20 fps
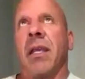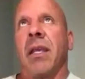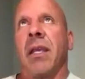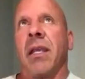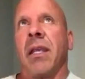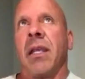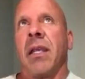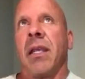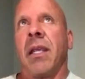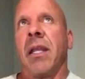
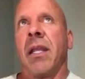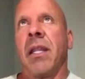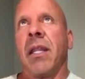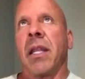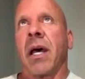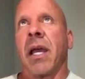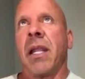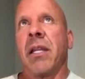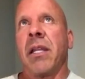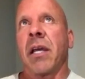In the
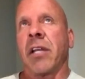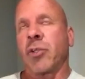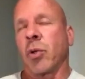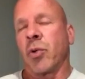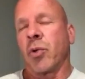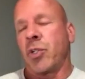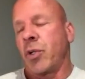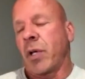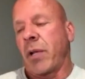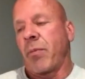90s, I told
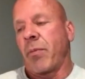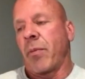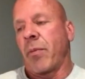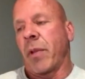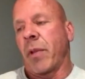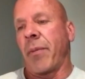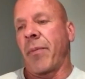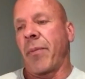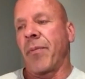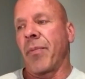you I
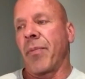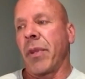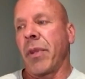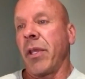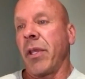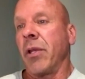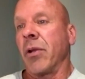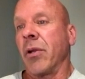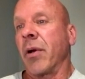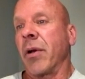
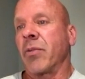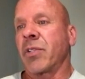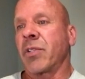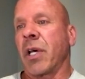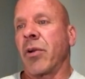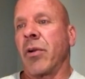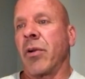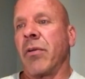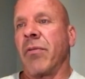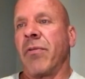was
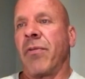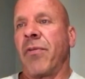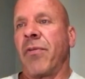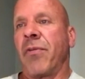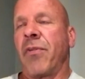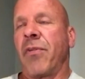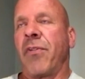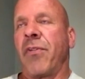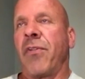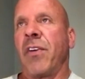
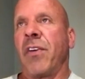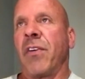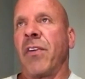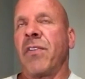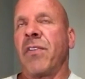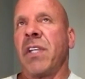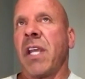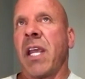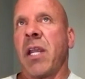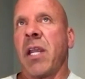
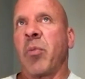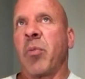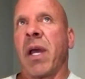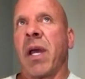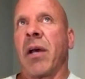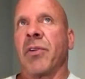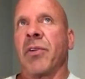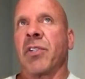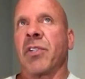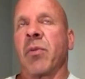158
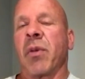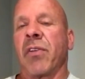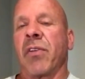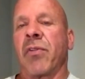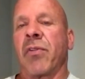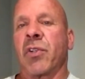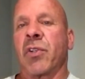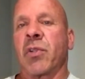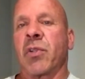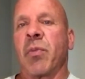pounds in my
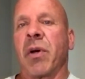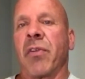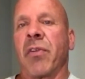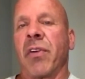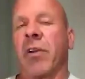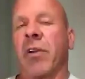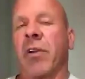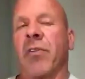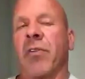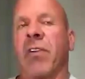first,
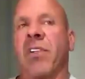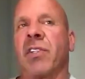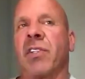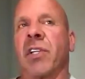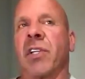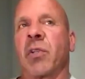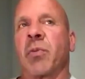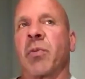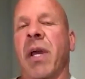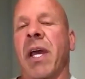
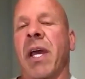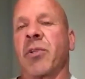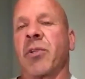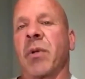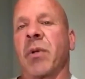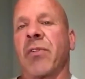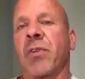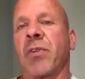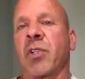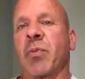156
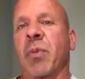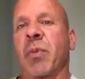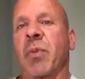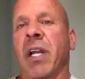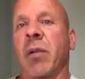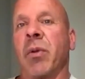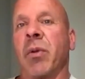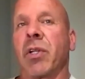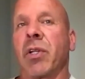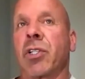pounds in my first
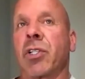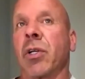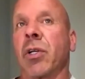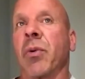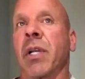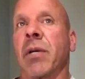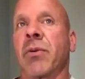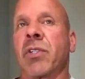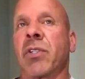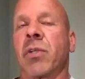bodybuilding
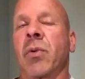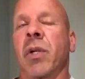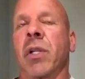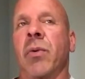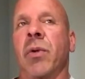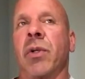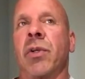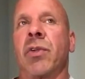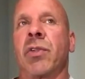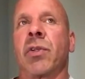show when I was
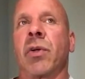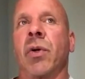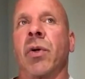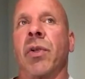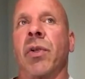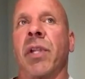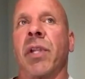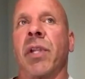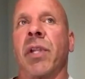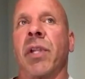21 years
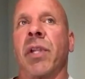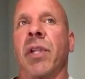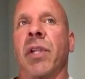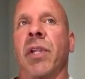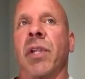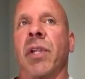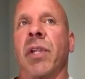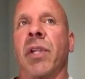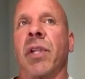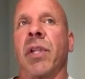old in
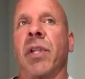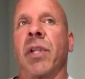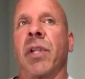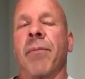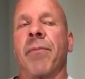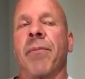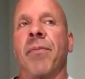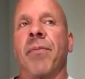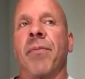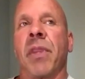
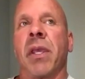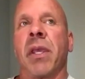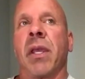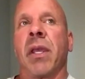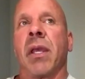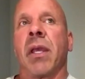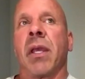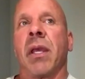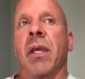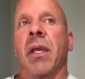
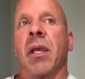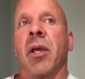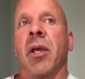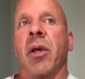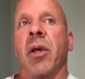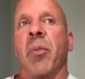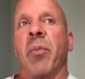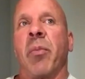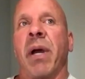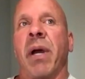1988.
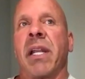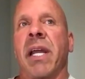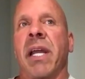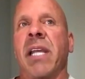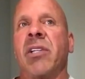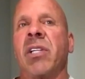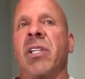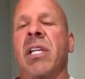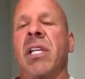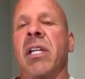
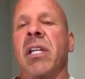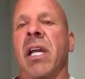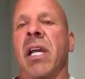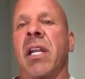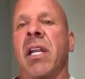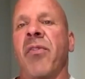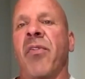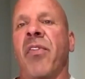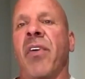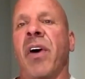By
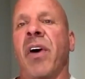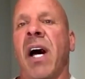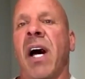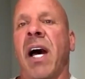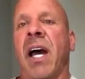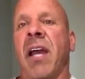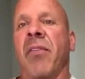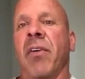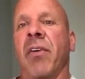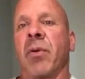
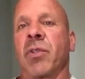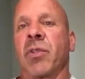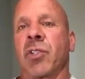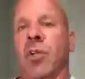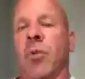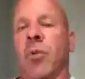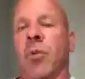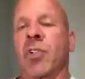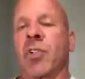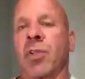
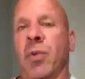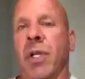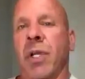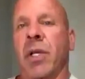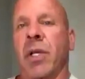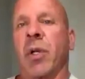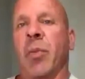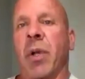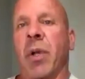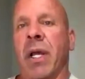1995, I was
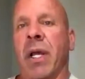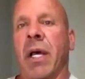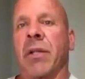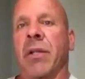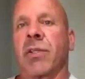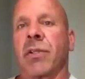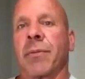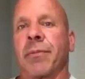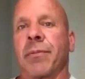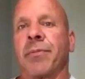almost 300
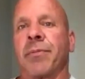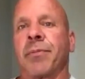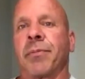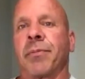pounds.